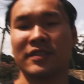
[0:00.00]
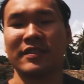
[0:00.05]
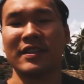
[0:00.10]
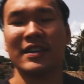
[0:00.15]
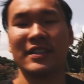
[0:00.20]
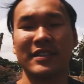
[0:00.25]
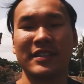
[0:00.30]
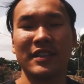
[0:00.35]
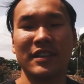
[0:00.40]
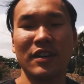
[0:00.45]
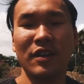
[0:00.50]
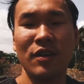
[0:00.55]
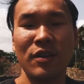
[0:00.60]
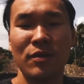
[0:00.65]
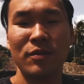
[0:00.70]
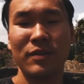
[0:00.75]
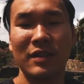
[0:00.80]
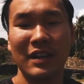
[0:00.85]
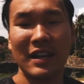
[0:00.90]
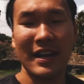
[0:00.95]
So that's the
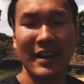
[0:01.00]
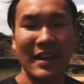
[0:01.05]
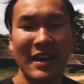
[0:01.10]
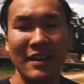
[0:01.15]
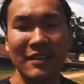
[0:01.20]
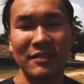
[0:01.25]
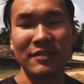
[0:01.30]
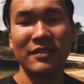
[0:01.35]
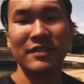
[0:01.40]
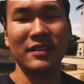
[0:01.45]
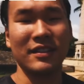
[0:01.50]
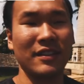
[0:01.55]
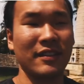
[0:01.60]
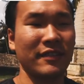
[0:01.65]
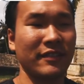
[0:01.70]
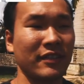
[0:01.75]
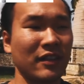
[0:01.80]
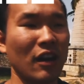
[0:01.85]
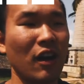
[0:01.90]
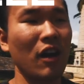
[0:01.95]
old lighthouse
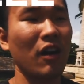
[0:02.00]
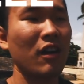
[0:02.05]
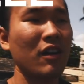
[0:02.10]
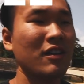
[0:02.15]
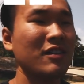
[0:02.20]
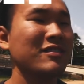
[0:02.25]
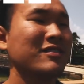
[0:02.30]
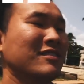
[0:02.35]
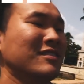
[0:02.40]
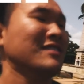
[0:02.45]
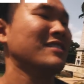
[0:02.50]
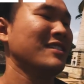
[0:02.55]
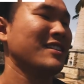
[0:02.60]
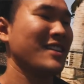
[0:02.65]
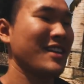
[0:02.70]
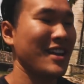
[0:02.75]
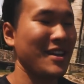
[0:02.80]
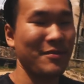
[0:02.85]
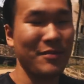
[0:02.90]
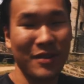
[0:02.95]
of Galle,
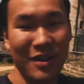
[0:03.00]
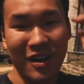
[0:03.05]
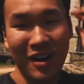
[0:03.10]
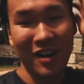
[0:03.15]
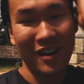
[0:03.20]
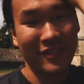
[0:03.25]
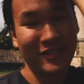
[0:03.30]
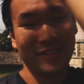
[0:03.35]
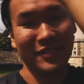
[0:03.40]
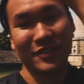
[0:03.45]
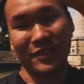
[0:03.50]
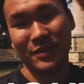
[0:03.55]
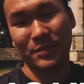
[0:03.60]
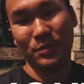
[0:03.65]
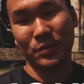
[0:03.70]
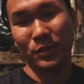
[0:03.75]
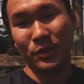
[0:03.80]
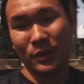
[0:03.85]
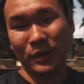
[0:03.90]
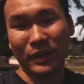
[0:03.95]
and we're off to
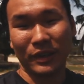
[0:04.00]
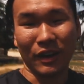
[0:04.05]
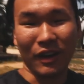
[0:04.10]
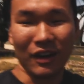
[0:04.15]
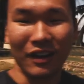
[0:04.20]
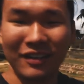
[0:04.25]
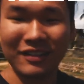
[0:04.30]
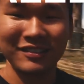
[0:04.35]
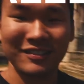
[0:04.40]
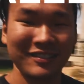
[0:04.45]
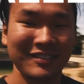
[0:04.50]
explore Galle.